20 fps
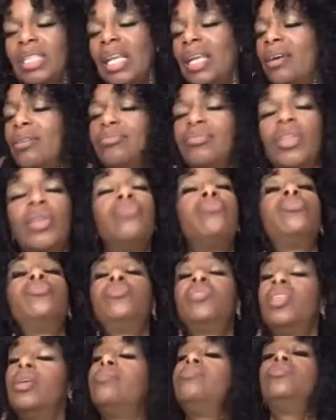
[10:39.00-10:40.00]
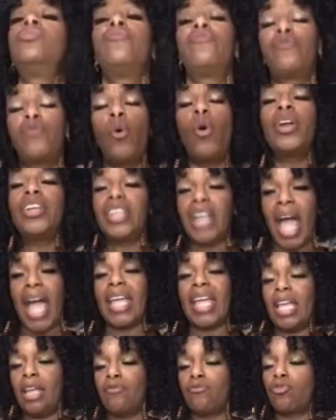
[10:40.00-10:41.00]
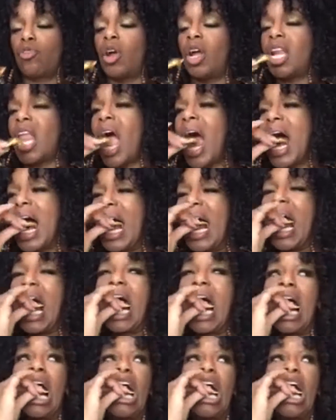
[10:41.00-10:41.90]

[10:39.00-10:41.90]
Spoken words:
He'll Fortnite and run.